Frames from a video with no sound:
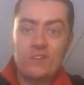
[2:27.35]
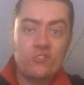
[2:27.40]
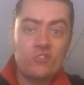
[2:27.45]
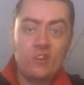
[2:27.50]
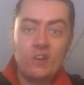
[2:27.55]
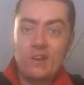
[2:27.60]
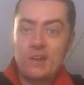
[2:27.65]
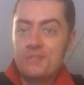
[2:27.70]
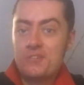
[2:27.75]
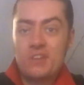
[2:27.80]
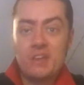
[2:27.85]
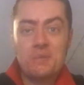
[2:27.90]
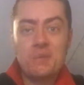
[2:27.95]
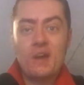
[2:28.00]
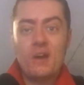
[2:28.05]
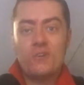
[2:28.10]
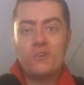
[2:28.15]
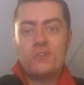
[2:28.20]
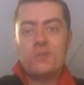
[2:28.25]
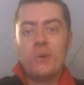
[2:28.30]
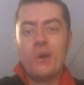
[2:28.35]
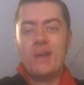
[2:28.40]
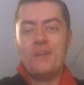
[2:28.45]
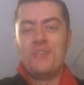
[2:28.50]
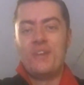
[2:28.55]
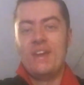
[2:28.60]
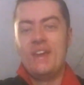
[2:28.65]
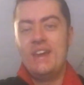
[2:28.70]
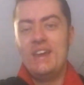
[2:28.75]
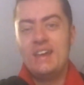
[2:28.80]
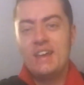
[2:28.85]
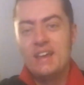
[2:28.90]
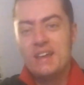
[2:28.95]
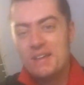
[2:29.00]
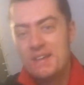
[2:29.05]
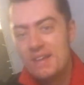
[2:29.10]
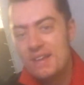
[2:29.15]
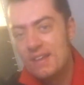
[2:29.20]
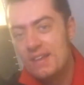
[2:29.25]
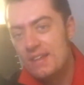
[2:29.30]
so I have to keep going on with it.
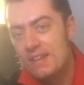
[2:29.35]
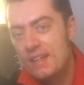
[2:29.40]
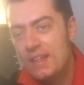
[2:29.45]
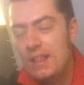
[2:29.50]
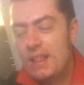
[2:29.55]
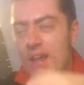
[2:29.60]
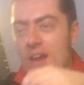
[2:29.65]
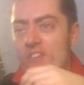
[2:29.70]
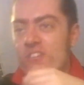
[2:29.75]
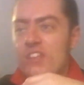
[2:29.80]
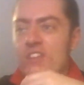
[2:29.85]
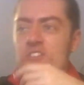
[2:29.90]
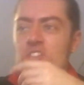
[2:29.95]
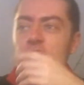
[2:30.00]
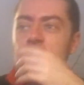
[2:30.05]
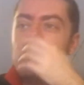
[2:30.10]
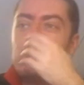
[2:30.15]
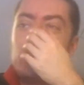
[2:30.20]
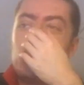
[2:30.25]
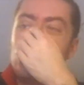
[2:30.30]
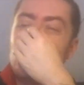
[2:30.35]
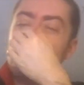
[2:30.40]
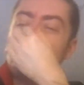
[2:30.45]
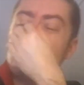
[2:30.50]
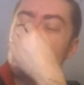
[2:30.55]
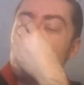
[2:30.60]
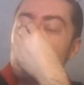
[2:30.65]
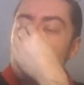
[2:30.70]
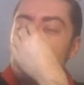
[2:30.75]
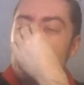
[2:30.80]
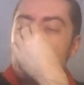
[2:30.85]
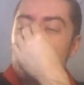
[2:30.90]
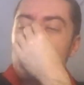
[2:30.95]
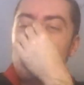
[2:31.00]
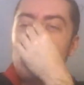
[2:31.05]
I said Jerry Lee Lewis, yeah.